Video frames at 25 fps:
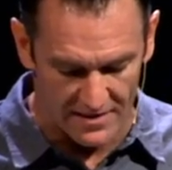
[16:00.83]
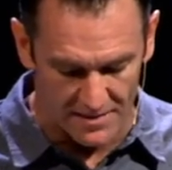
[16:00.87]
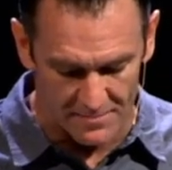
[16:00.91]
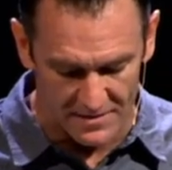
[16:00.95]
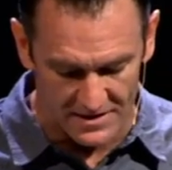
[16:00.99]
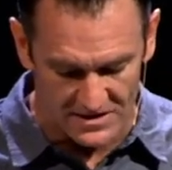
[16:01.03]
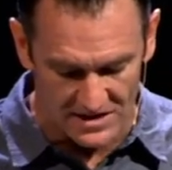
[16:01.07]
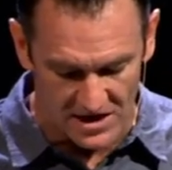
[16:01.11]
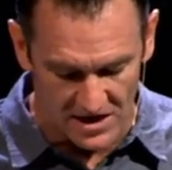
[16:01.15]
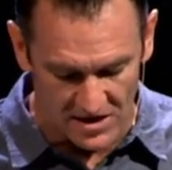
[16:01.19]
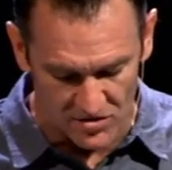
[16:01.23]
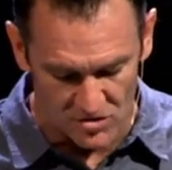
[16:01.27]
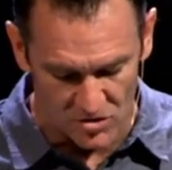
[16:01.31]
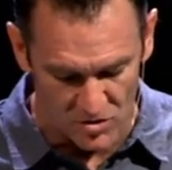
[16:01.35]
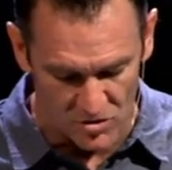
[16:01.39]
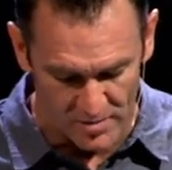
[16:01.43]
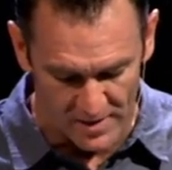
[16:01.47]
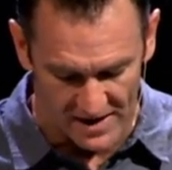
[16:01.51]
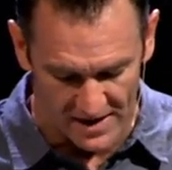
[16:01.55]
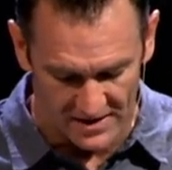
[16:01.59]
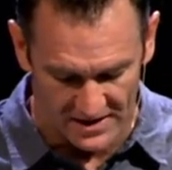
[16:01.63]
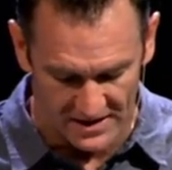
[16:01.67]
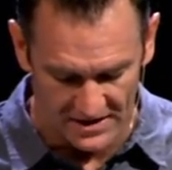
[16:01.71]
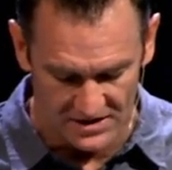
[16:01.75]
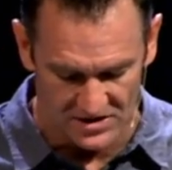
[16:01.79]
Let me tell you
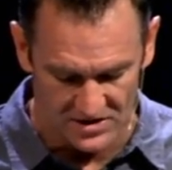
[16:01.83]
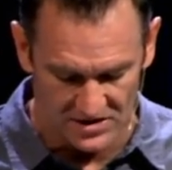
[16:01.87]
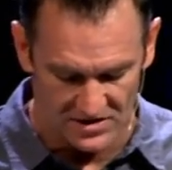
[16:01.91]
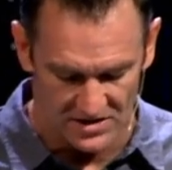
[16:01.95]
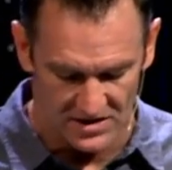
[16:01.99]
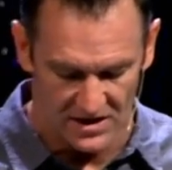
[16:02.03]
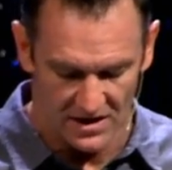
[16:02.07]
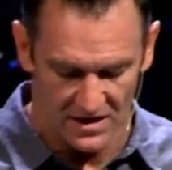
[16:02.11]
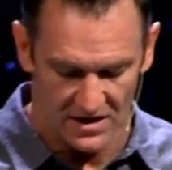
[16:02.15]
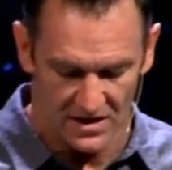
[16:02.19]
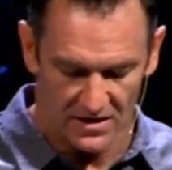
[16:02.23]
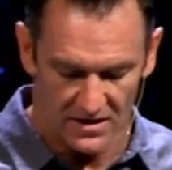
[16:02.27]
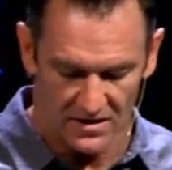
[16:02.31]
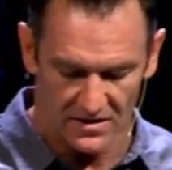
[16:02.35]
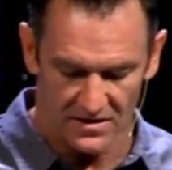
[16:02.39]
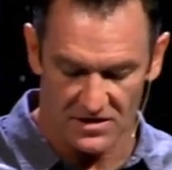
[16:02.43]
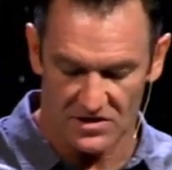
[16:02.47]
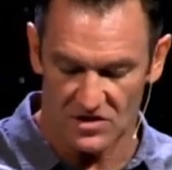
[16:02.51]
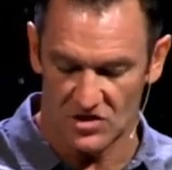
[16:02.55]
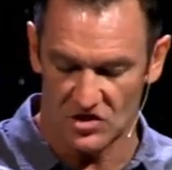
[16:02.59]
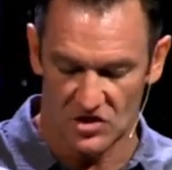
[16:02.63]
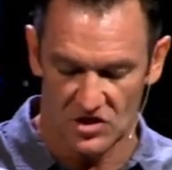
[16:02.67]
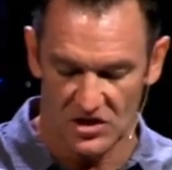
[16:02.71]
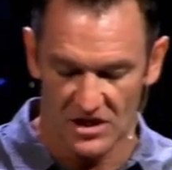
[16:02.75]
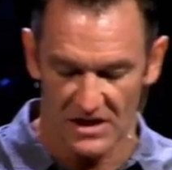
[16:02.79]
about this
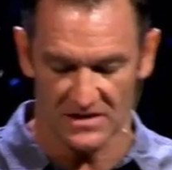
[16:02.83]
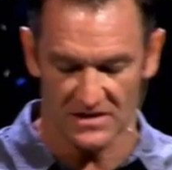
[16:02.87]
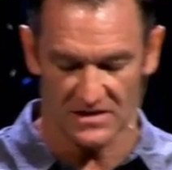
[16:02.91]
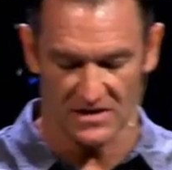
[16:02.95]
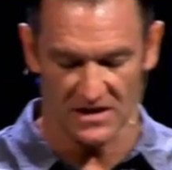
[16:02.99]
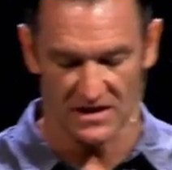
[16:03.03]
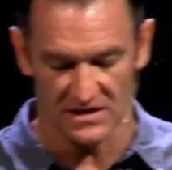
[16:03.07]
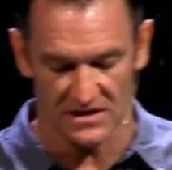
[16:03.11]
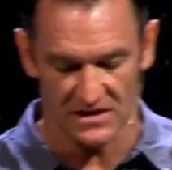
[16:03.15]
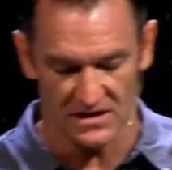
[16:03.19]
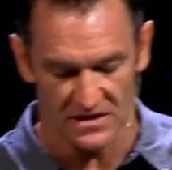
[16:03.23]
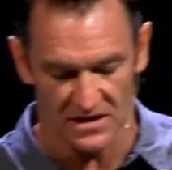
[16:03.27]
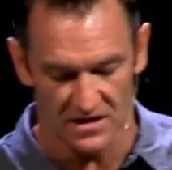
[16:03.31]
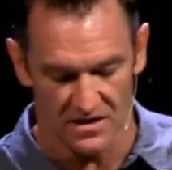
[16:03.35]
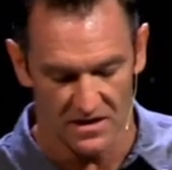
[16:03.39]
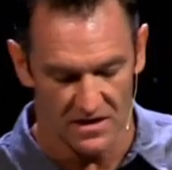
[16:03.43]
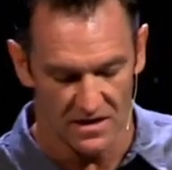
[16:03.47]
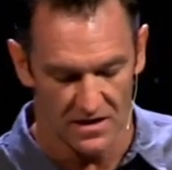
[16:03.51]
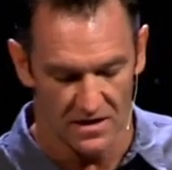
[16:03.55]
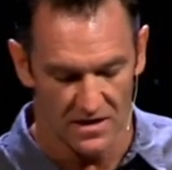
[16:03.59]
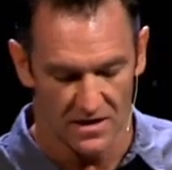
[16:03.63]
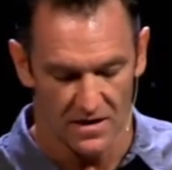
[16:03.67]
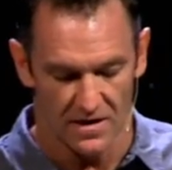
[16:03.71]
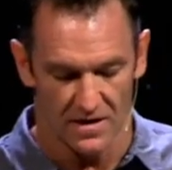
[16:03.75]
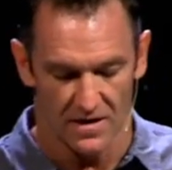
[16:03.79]
Jesus.
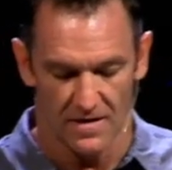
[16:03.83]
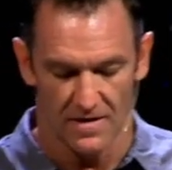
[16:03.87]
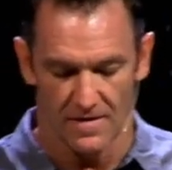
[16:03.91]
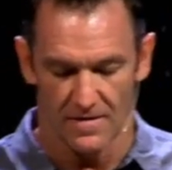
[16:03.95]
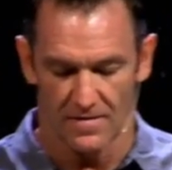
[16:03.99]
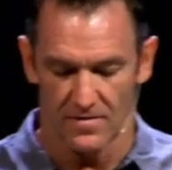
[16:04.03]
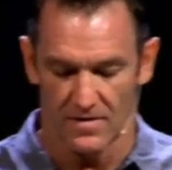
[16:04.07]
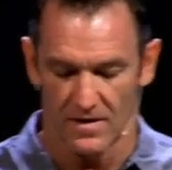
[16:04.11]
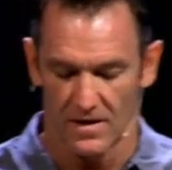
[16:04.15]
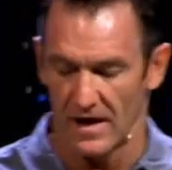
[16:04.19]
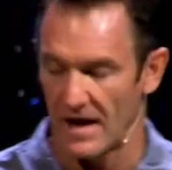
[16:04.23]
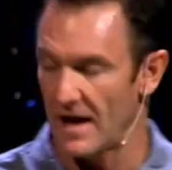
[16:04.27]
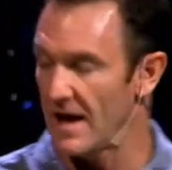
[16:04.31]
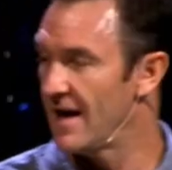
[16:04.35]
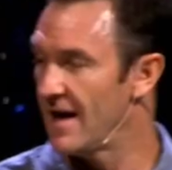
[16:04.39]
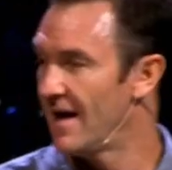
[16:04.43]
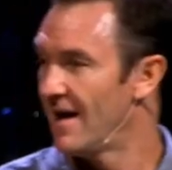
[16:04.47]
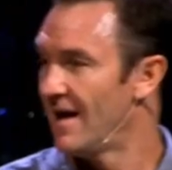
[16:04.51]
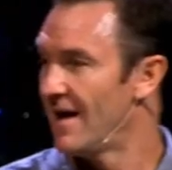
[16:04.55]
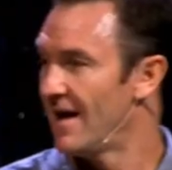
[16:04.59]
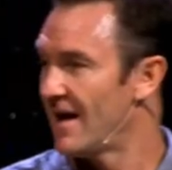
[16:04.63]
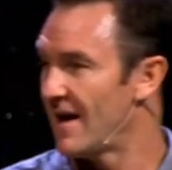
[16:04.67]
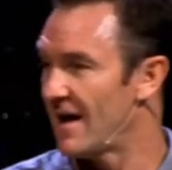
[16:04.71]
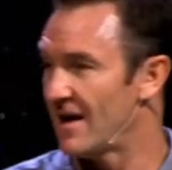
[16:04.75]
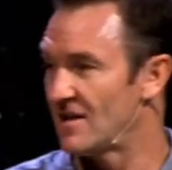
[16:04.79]

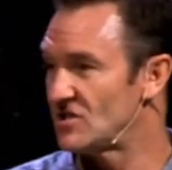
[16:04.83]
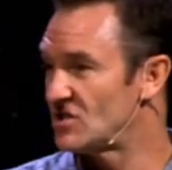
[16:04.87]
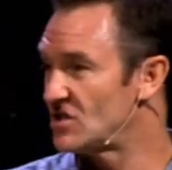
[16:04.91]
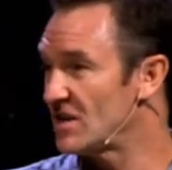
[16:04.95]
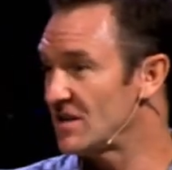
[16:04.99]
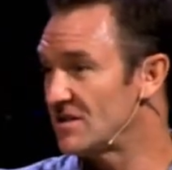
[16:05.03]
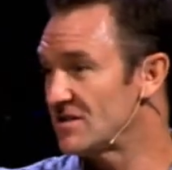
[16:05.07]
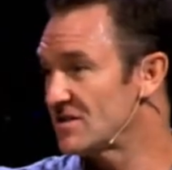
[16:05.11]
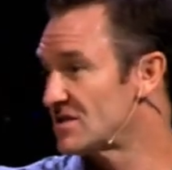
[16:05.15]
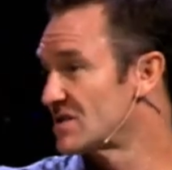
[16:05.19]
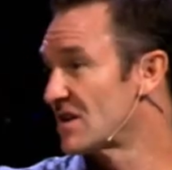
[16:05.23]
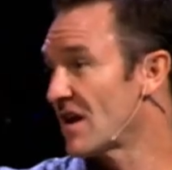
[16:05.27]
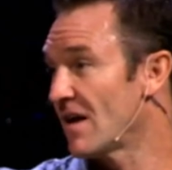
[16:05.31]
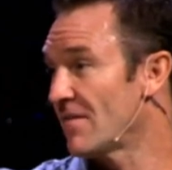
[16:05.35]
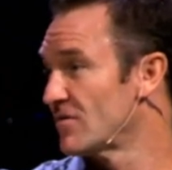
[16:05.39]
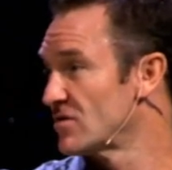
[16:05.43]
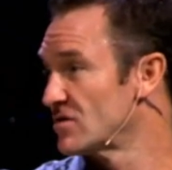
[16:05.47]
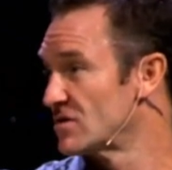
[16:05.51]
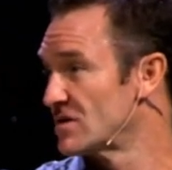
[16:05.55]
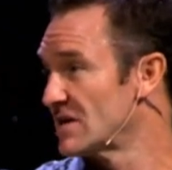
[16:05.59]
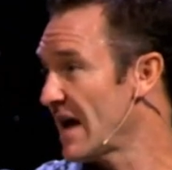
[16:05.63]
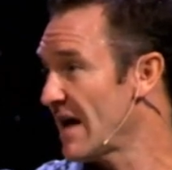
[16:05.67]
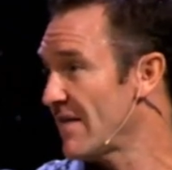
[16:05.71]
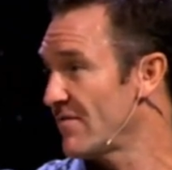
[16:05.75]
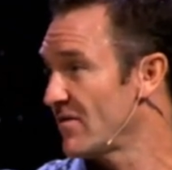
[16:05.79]
And she
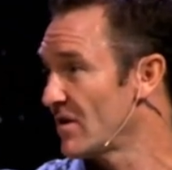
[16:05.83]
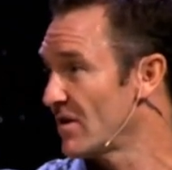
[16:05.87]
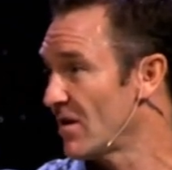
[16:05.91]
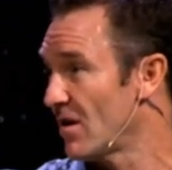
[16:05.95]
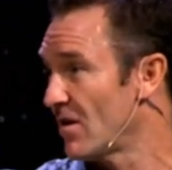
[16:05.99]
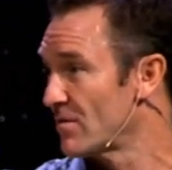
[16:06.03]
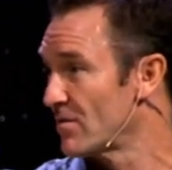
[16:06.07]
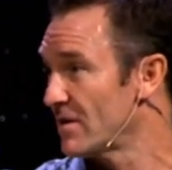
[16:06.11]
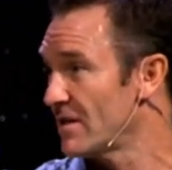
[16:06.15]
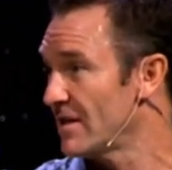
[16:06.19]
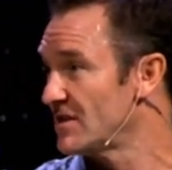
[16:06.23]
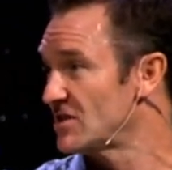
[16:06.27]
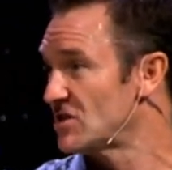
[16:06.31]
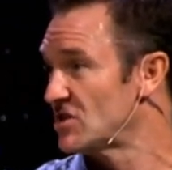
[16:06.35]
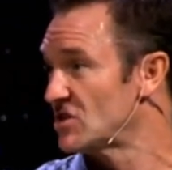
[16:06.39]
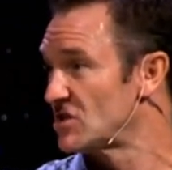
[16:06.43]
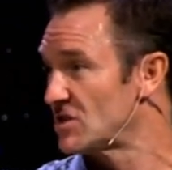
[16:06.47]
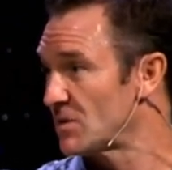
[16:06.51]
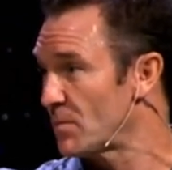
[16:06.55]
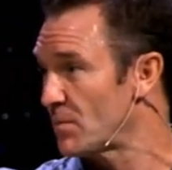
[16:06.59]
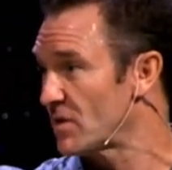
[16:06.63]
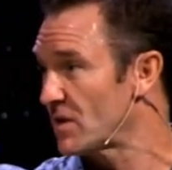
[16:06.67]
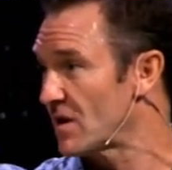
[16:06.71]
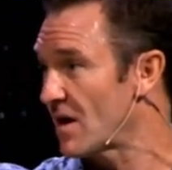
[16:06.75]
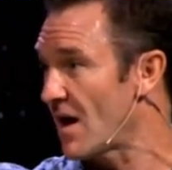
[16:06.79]
discovers having a
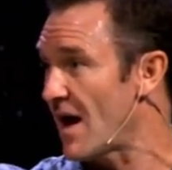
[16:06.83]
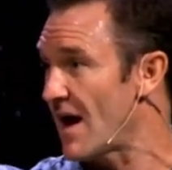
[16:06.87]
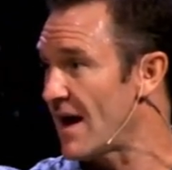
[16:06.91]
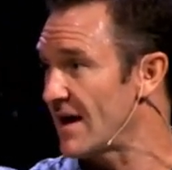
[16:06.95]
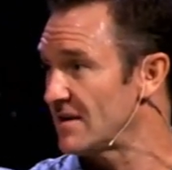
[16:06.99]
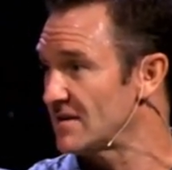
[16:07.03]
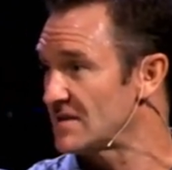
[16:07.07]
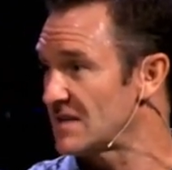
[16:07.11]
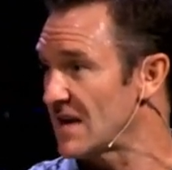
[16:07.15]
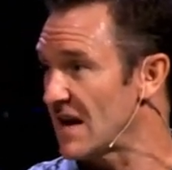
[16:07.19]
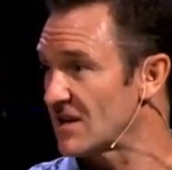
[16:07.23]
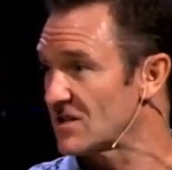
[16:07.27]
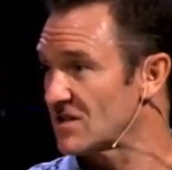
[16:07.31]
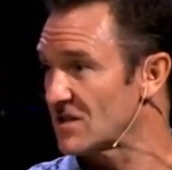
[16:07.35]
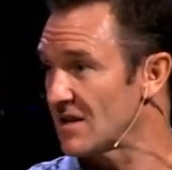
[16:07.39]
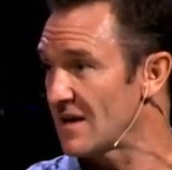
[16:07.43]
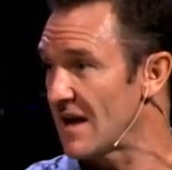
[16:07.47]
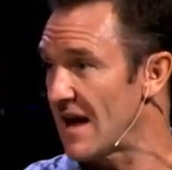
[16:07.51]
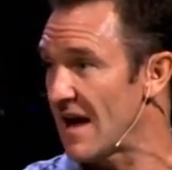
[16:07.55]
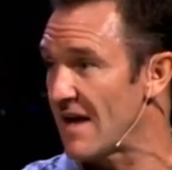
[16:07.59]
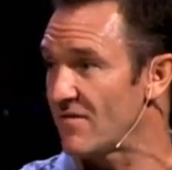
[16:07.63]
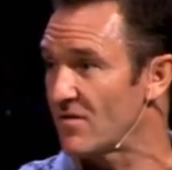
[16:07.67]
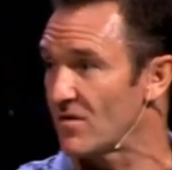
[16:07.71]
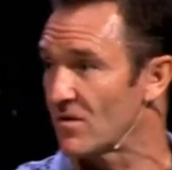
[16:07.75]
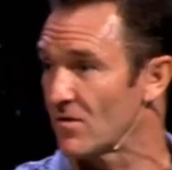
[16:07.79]
relationship with God is actually
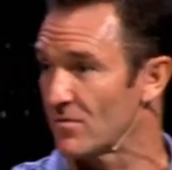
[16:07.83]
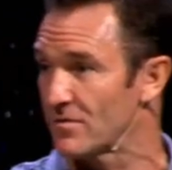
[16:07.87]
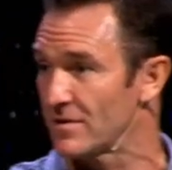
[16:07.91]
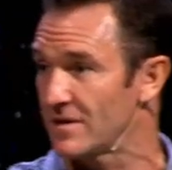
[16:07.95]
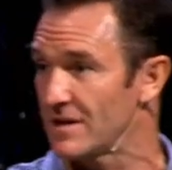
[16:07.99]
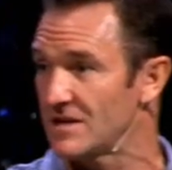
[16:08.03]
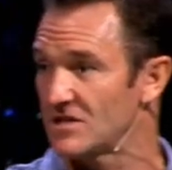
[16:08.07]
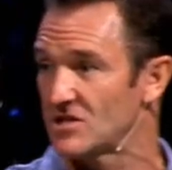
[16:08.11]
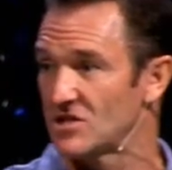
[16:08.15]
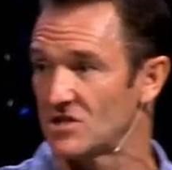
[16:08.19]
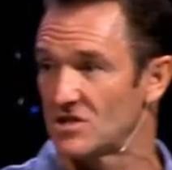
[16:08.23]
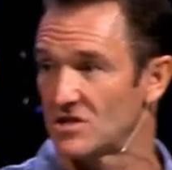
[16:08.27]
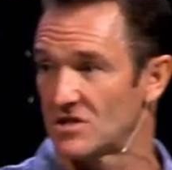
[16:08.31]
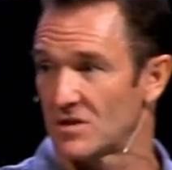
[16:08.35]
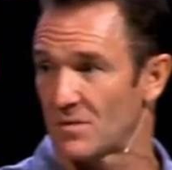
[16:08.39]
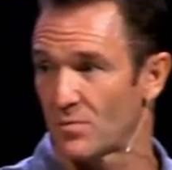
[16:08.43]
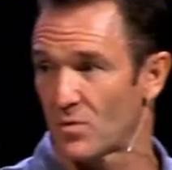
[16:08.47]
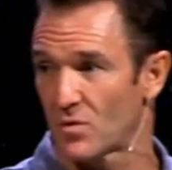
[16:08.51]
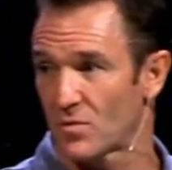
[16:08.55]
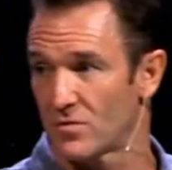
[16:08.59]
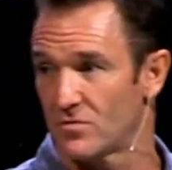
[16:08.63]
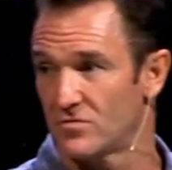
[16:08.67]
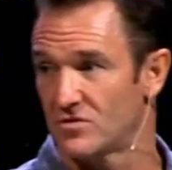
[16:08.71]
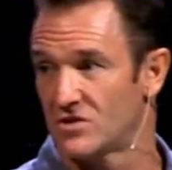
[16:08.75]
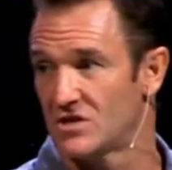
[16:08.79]
having a
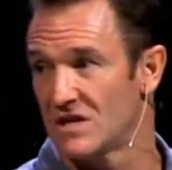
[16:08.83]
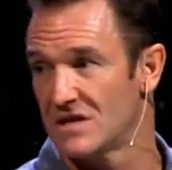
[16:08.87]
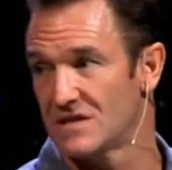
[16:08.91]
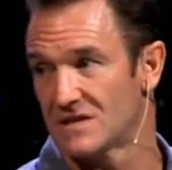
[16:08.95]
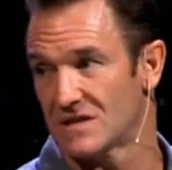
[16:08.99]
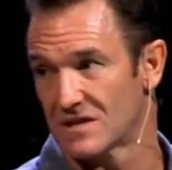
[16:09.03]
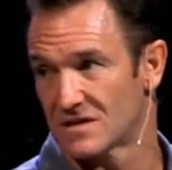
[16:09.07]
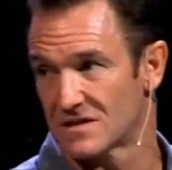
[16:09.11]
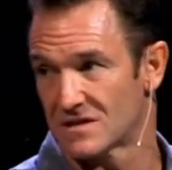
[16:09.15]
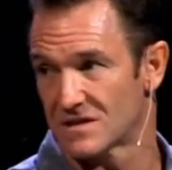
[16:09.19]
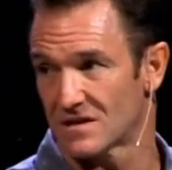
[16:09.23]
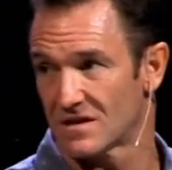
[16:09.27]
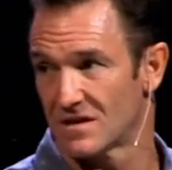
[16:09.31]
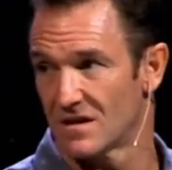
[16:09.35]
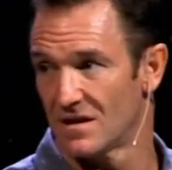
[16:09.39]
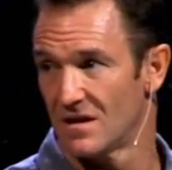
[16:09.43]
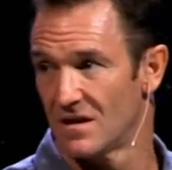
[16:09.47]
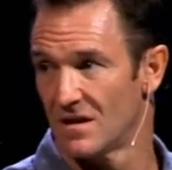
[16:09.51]
relationship through Jesus.